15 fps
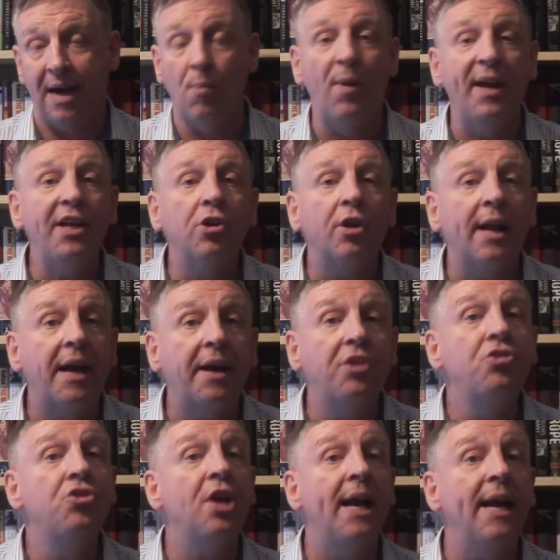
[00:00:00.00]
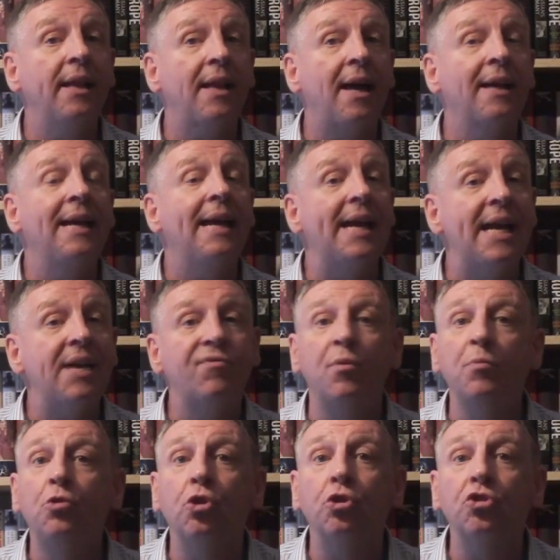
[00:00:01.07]
And when he got out of jail, I heard
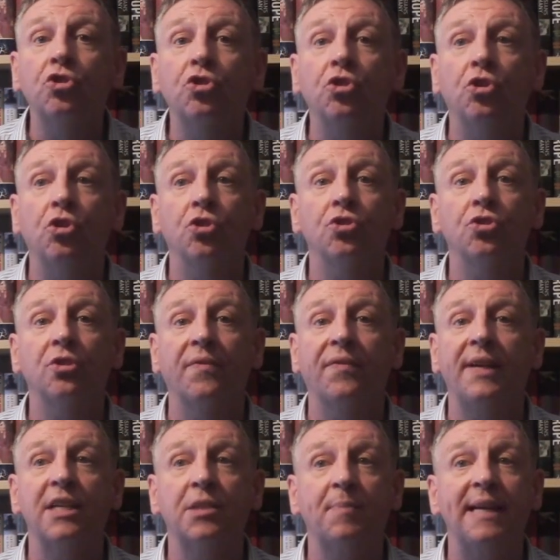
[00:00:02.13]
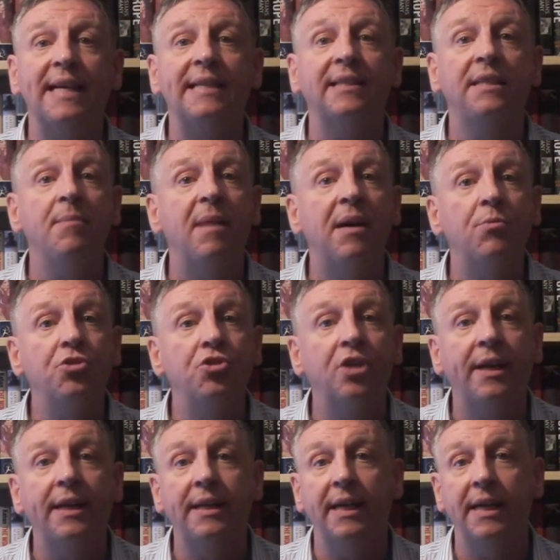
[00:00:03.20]
from good source, the first person he met was
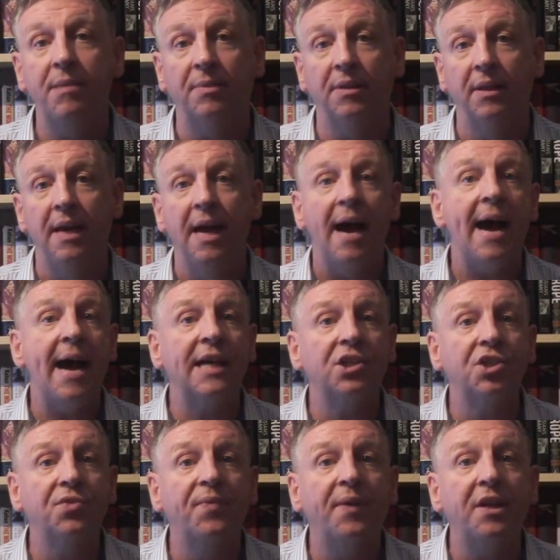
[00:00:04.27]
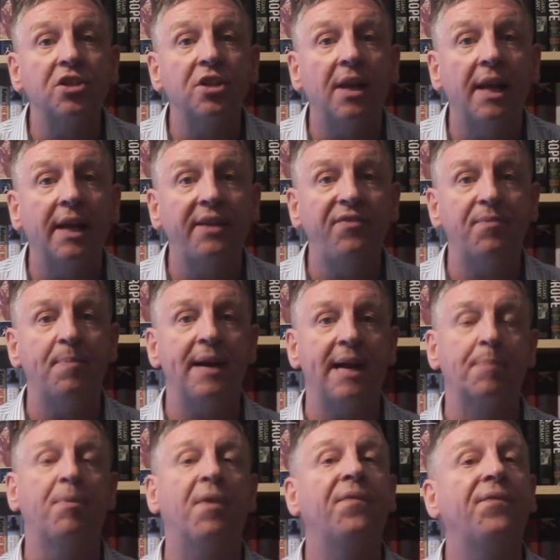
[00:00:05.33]
Jerry Gable. Asked for his life
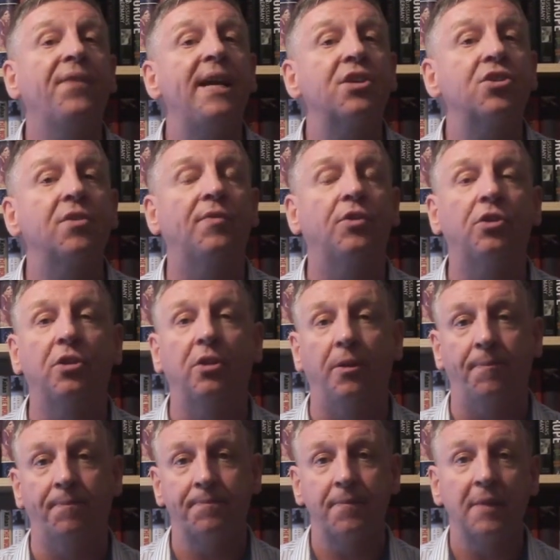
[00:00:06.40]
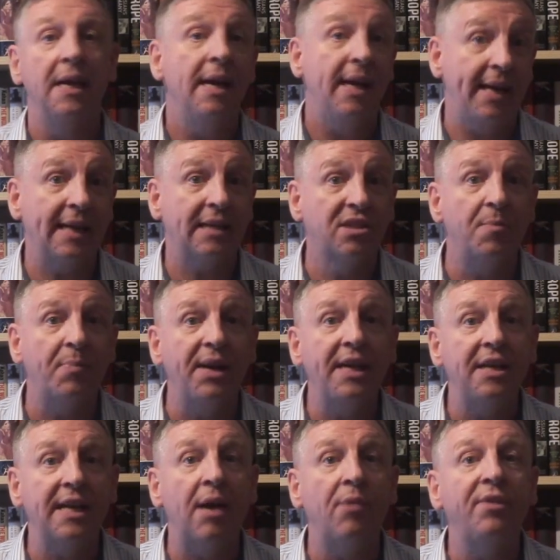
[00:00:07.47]
back. But first of all, he had to
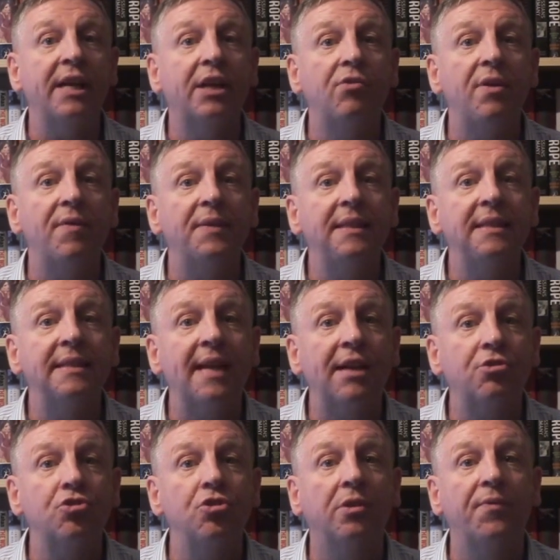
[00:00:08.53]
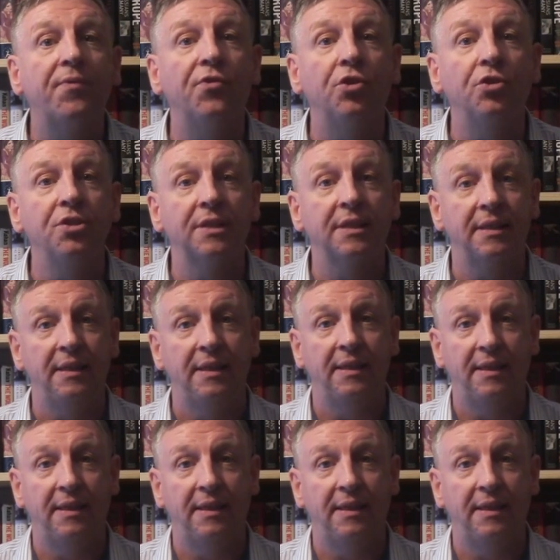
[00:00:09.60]
bring down Nick Griffin's National Front.